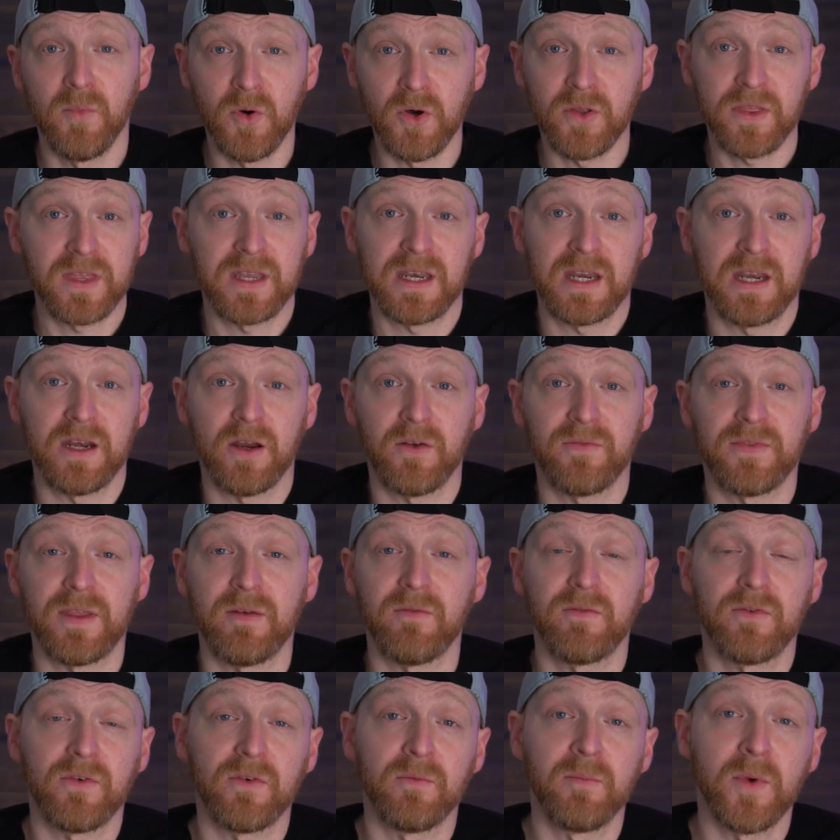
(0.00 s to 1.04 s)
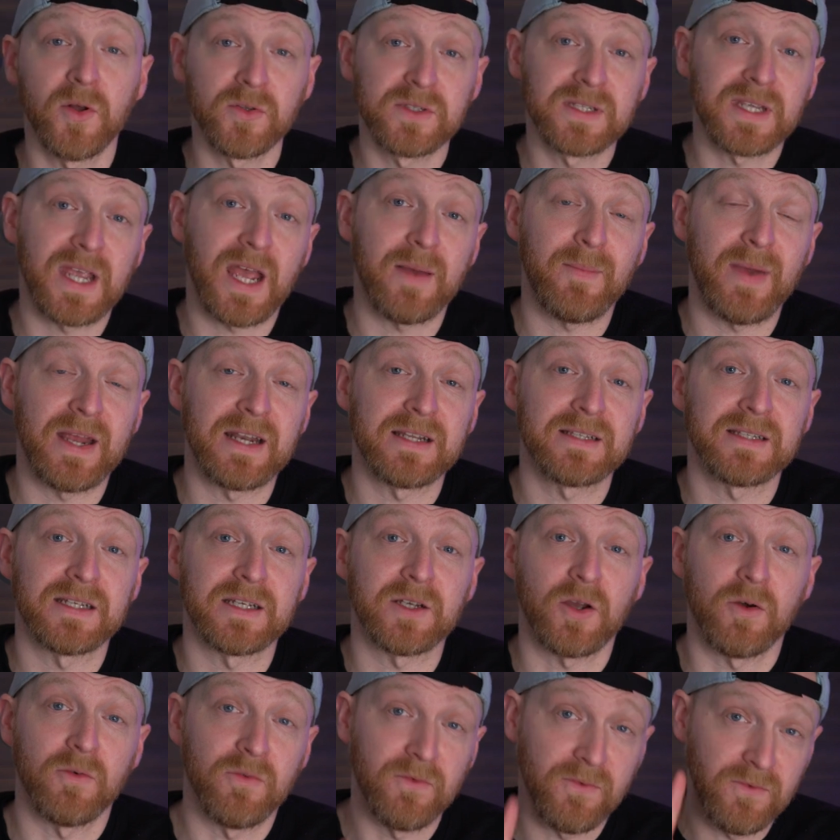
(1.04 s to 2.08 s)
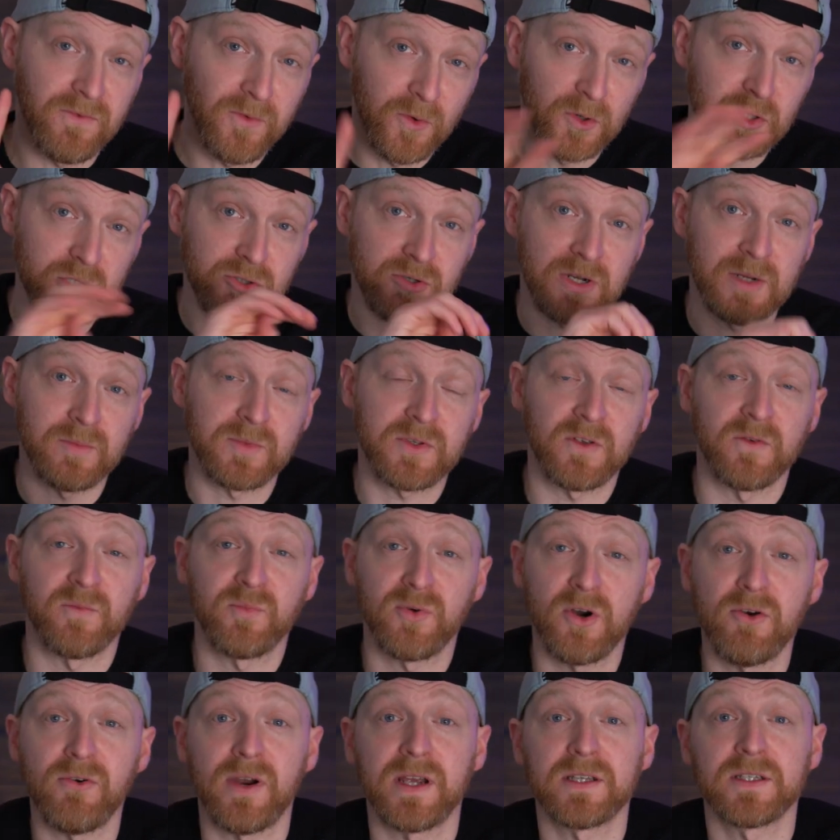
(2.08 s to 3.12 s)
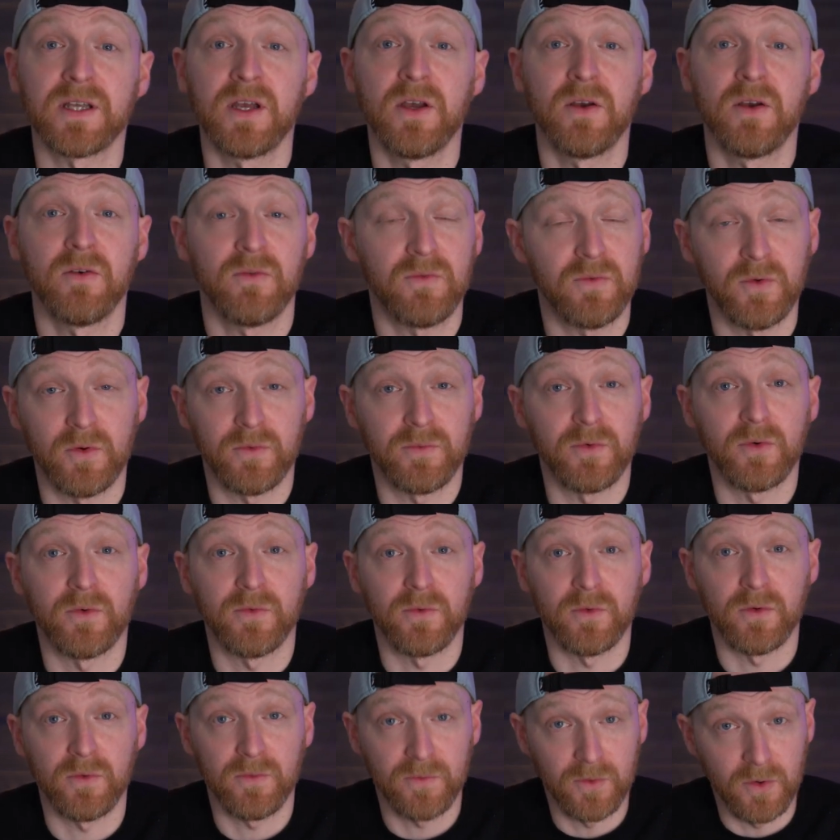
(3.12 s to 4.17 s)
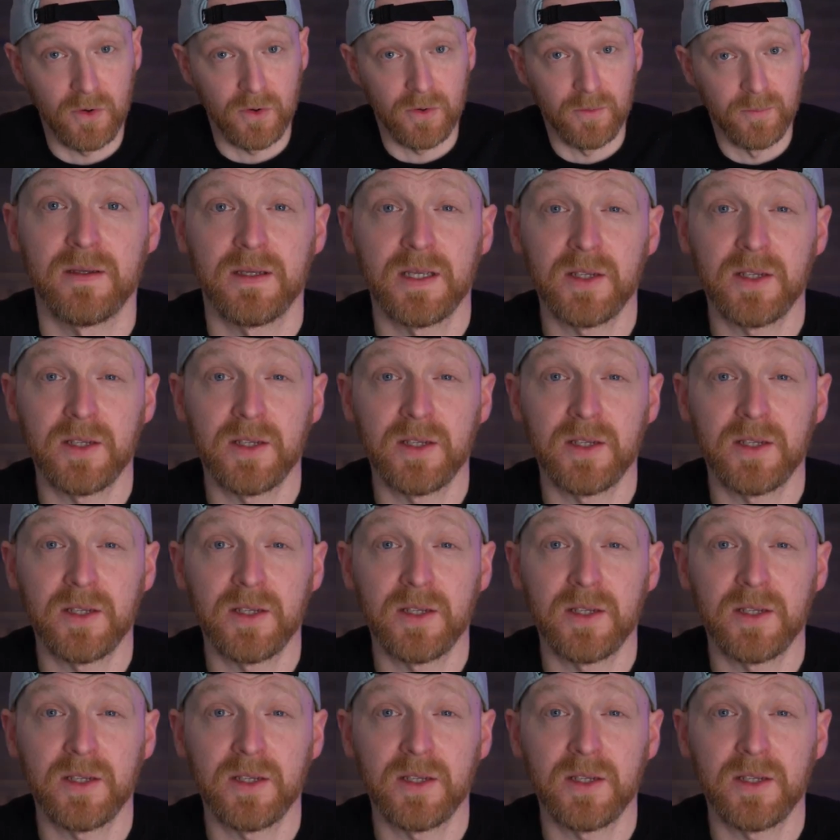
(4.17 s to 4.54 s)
More than enough then for multicam editing of 4 streams of ProRes 4444.